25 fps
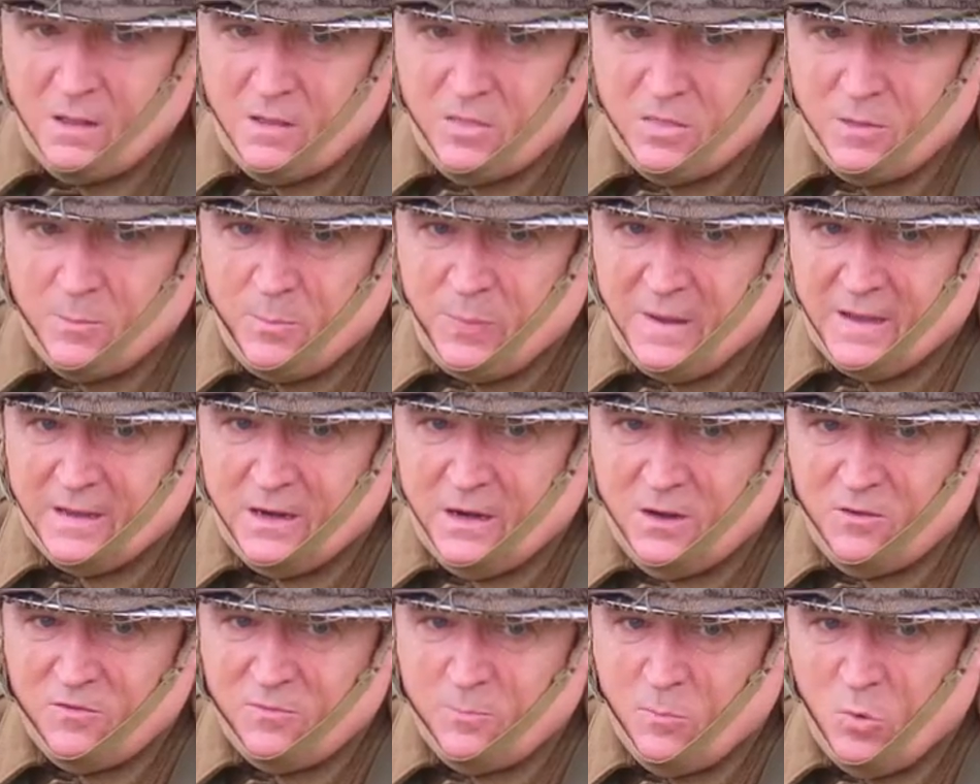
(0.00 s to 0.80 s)
the
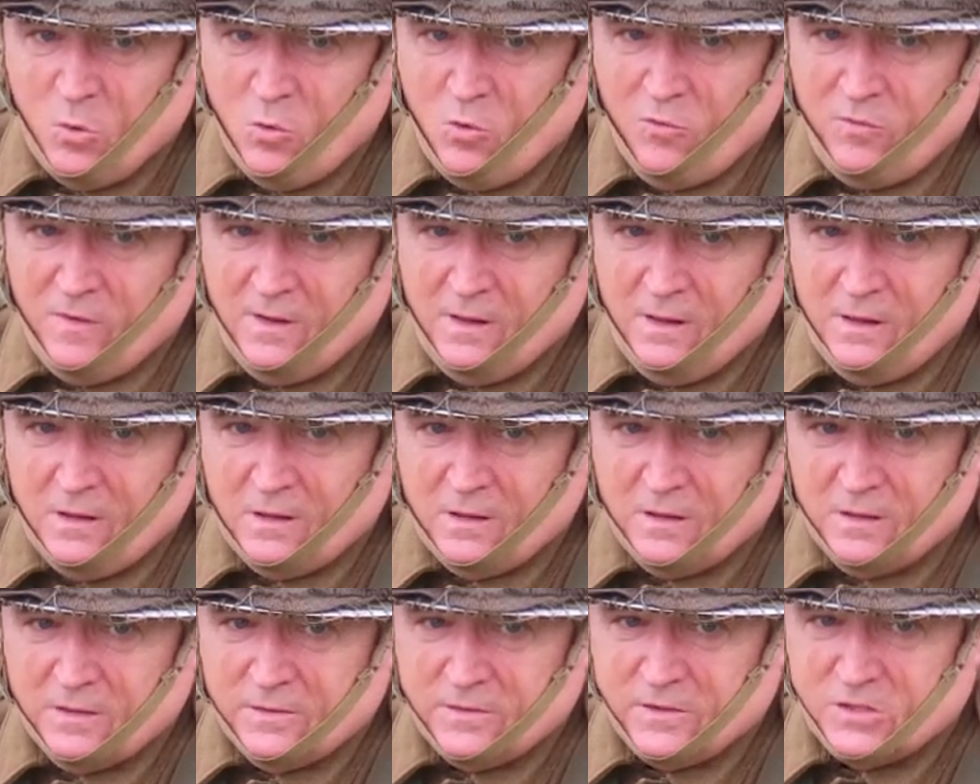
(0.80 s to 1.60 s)
Battle of Morval,
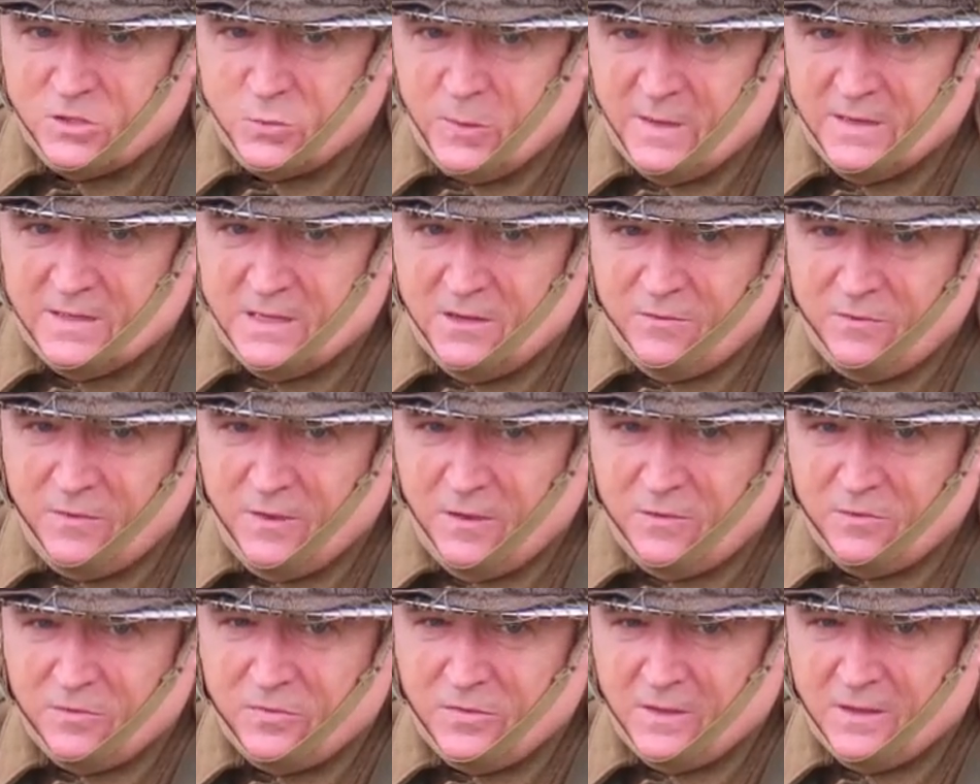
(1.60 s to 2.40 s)
the
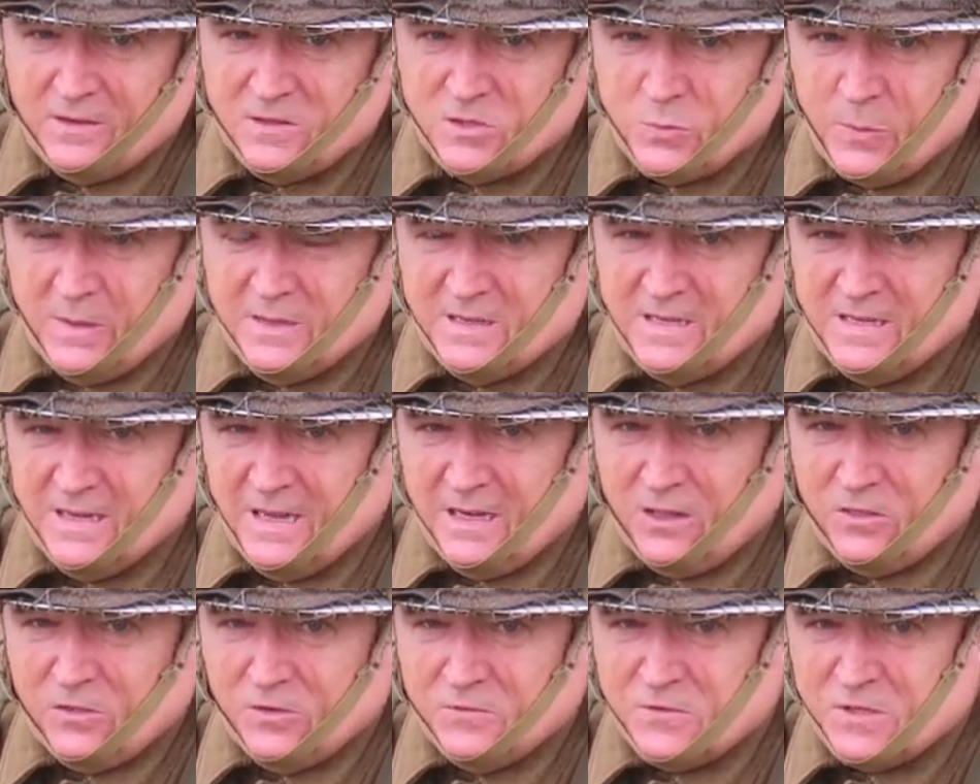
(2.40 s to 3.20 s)
25th and
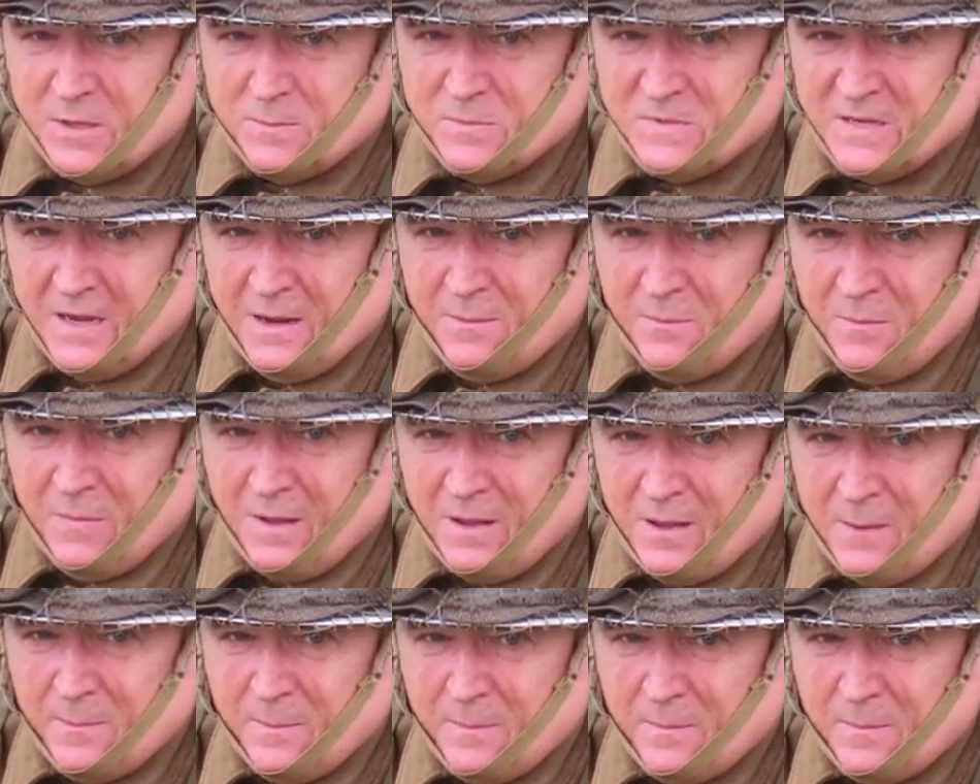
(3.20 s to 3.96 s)
28th of September.